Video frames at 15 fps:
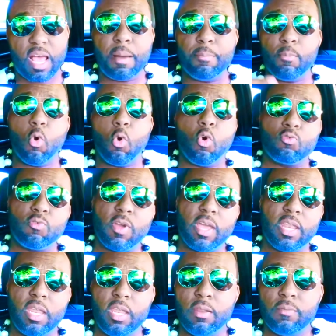I'm
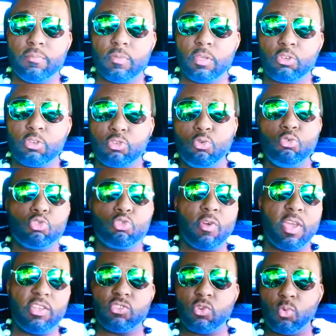already 2
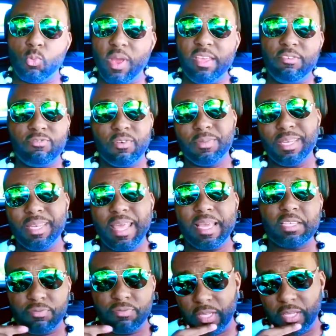trades away from the
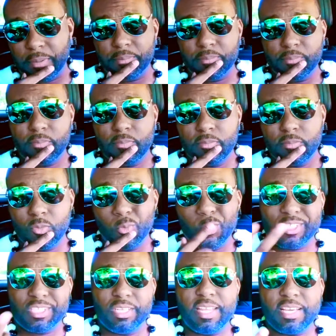next flip.
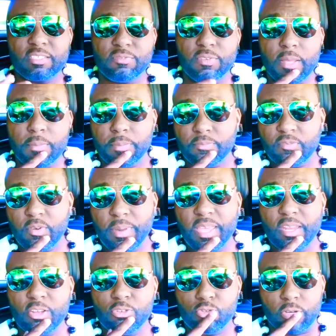What's the next flip from
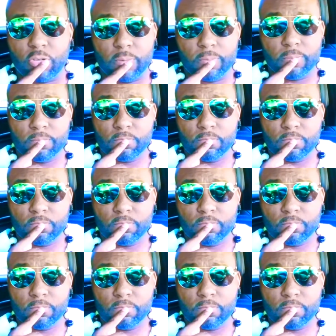800?